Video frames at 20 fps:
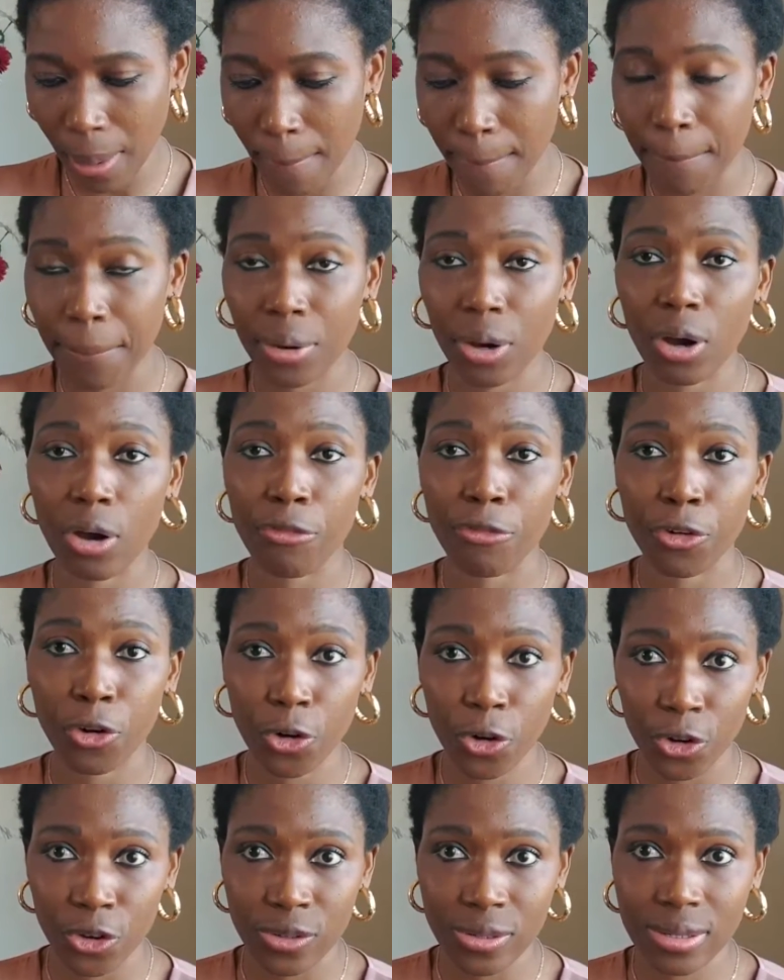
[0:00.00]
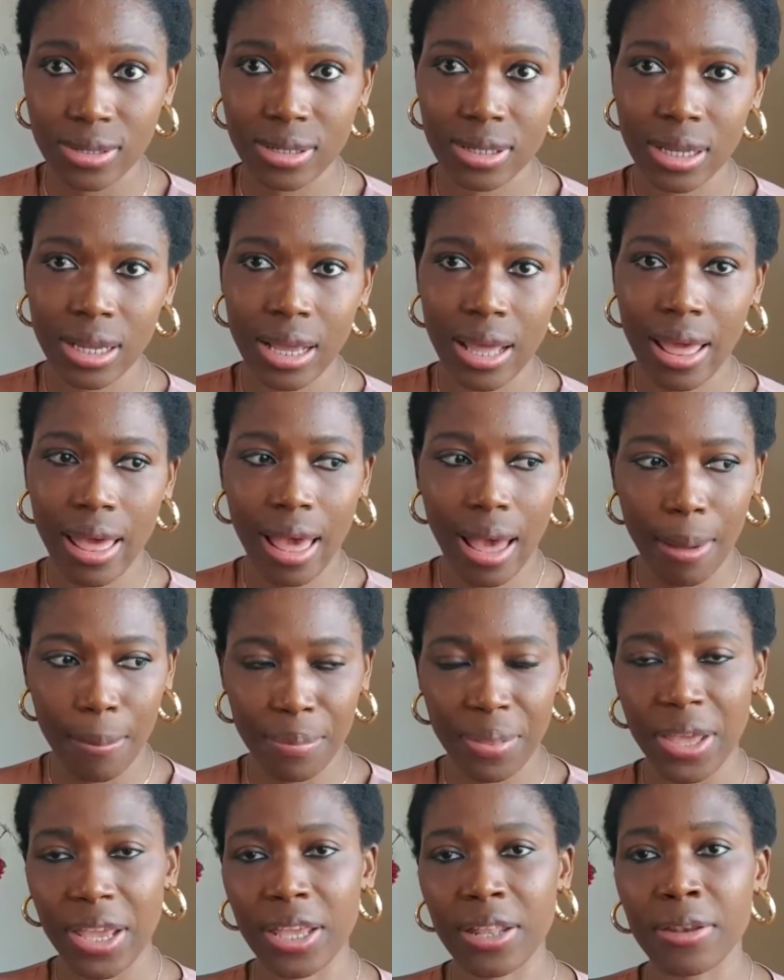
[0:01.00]
But of course, I'm
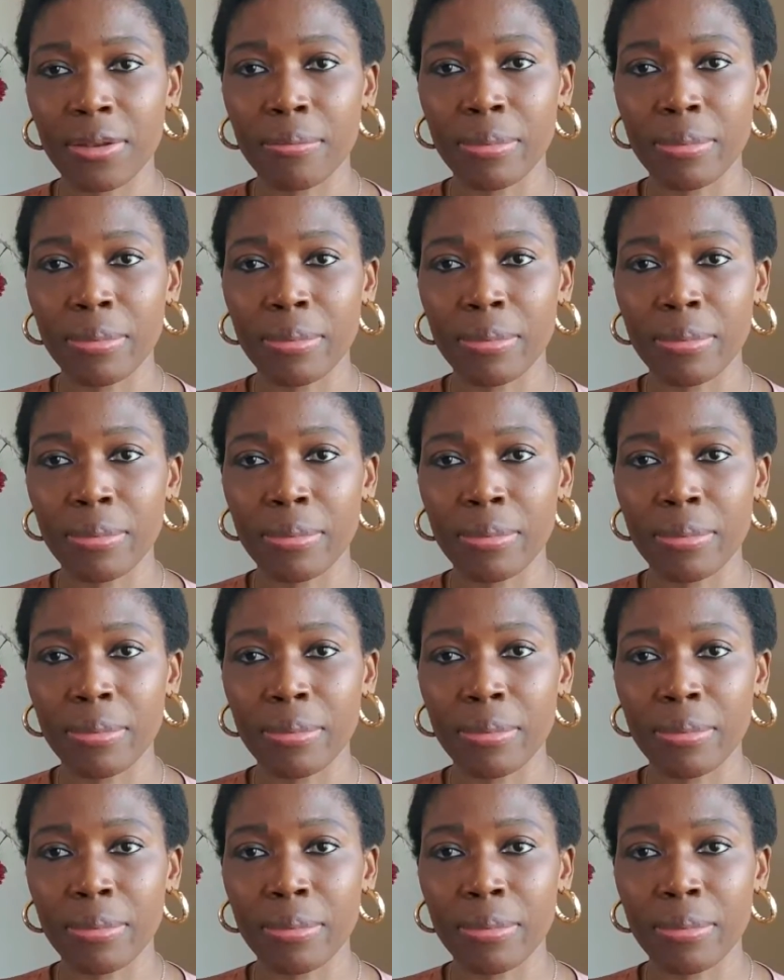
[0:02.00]
taking